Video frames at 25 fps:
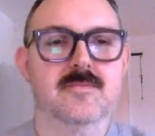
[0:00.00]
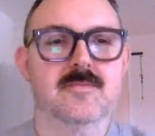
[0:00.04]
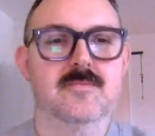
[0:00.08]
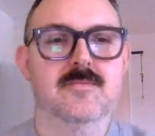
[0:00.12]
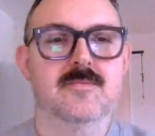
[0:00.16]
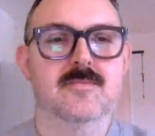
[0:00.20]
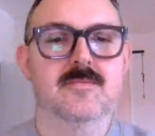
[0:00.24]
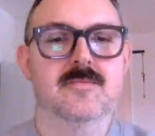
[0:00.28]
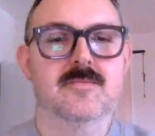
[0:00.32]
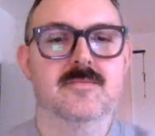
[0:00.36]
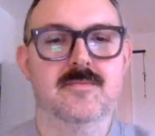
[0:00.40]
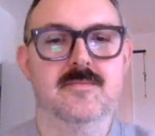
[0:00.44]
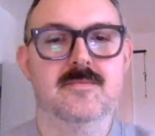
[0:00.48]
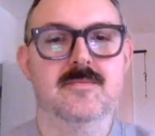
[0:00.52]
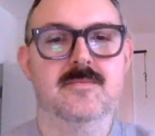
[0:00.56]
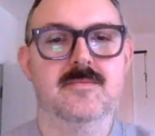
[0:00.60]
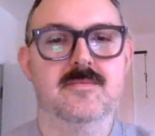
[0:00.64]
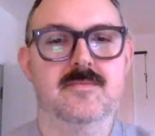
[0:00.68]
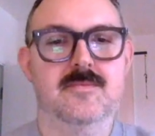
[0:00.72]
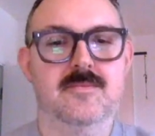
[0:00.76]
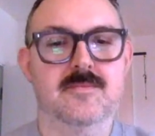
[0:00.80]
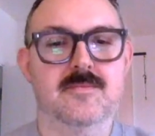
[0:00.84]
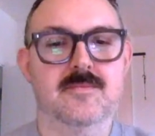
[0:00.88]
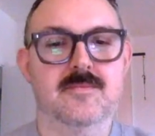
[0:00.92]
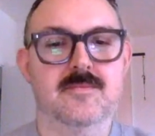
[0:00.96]

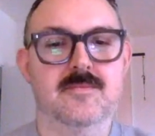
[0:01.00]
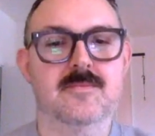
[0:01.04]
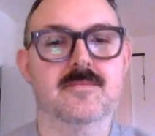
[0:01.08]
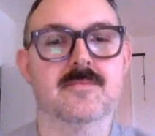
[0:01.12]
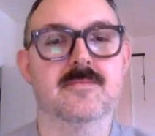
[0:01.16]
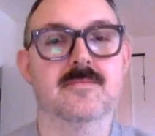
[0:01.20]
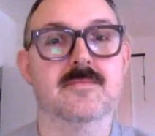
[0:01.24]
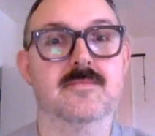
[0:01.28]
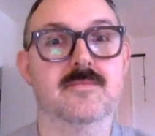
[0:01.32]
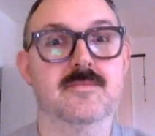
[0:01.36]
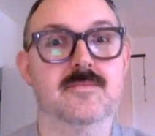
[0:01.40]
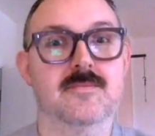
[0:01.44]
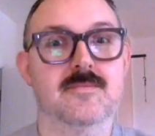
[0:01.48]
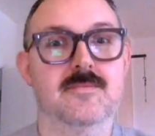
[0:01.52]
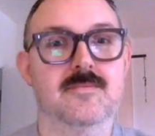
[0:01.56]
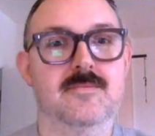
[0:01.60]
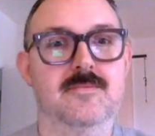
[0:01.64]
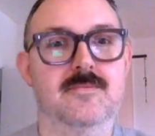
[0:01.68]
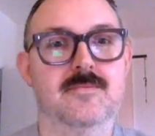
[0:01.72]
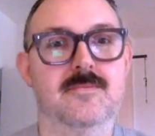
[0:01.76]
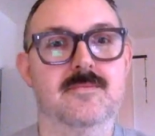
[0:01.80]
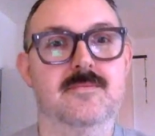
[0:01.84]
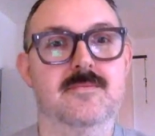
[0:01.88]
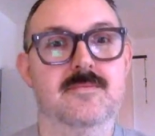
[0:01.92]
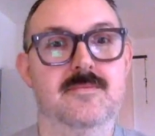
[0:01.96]

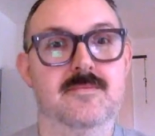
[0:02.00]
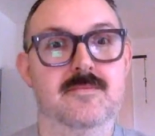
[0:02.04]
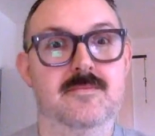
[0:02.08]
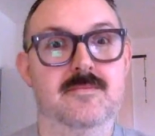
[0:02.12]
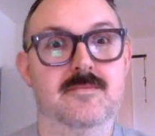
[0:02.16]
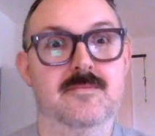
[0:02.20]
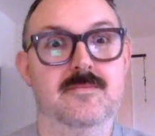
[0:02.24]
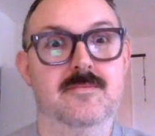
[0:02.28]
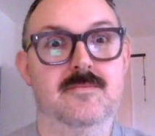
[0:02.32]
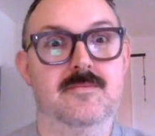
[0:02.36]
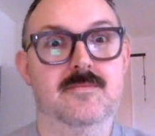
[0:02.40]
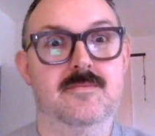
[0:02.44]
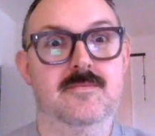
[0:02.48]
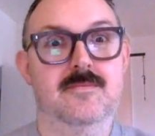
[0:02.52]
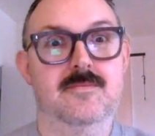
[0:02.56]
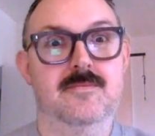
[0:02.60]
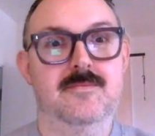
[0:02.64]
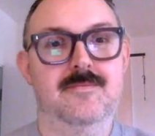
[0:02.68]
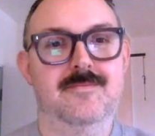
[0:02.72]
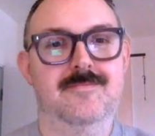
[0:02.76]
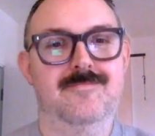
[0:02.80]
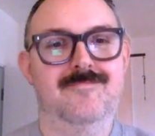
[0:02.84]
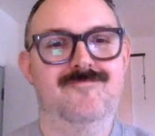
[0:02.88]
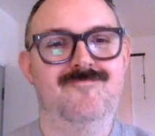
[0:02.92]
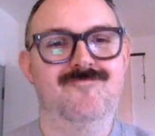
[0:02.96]

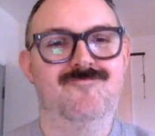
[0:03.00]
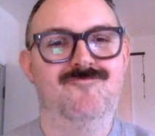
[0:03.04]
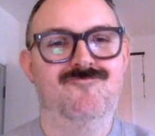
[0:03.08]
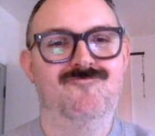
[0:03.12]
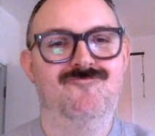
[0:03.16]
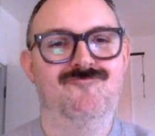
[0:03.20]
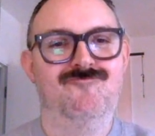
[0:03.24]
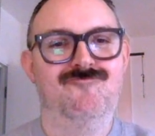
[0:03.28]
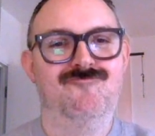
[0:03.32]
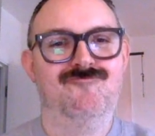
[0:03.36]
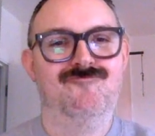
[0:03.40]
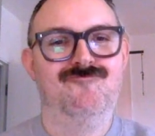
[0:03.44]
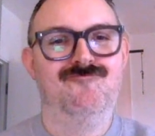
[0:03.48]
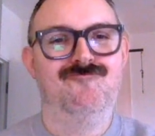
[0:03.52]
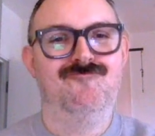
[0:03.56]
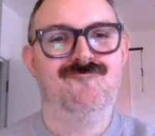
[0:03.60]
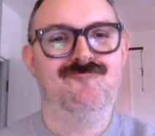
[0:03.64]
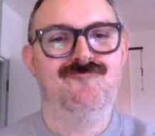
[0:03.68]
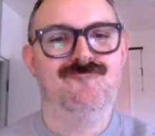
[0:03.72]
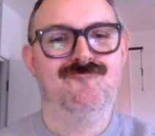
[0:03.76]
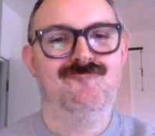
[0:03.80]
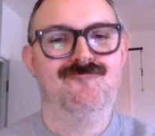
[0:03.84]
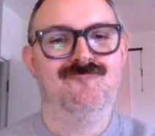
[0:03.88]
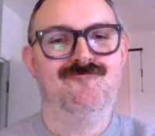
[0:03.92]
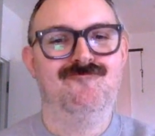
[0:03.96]

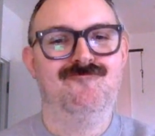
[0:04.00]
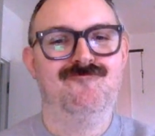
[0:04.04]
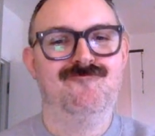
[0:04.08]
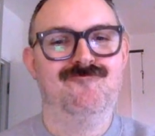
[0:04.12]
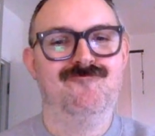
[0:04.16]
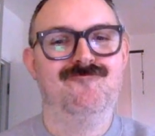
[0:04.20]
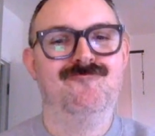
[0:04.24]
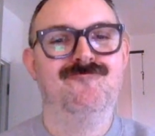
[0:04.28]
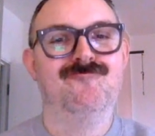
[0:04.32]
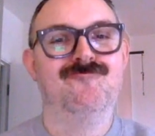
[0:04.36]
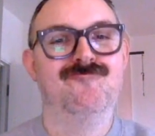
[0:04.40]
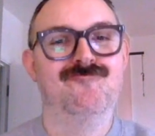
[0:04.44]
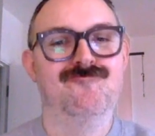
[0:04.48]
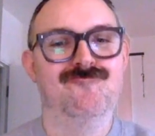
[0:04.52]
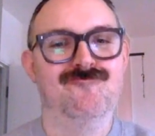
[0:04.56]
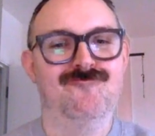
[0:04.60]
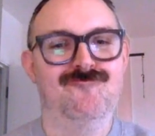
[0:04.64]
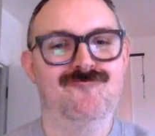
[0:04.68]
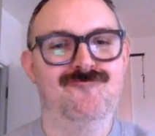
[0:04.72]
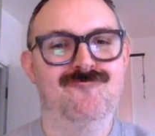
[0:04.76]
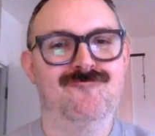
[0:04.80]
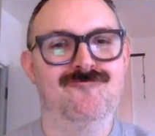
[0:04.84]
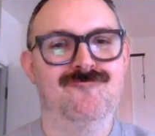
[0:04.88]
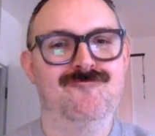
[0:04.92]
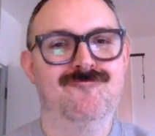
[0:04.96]

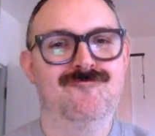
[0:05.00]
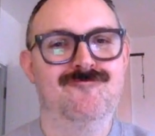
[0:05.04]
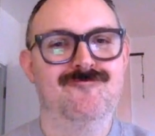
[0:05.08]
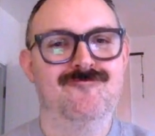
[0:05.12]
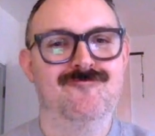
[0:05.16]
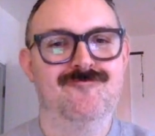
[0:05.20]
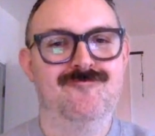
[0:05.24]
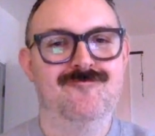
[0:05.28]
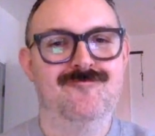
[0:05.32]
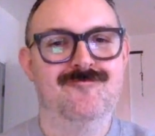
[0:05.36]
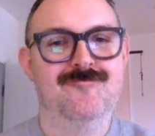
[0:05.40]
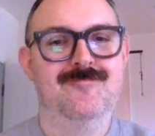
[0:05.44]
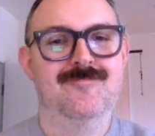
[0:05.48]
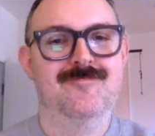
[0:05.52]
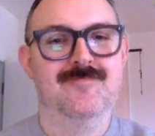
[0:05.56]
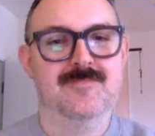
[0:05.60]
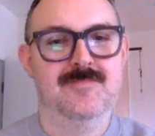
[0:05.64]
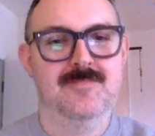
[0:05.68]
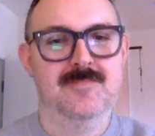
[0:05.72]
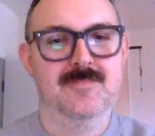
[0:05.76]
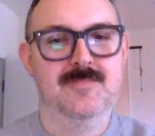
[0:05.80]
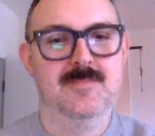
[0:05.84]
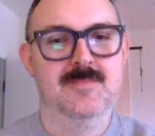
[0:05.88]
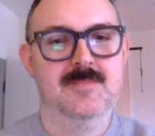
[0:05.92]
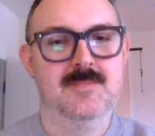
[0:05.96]

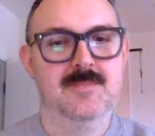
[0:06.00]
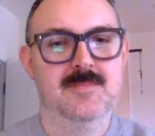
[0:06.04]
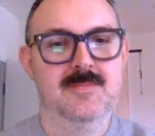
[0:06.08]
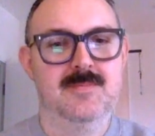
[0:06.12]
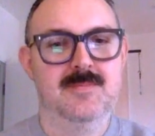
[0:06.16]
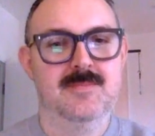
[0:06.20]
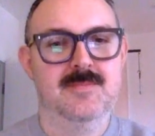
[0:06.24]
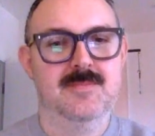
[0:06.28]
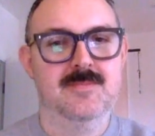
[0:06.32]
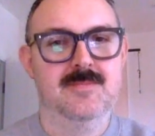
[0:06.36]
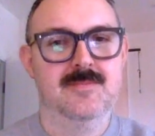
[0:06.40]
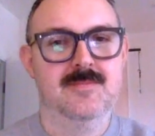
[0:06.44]
The person shown says nothing.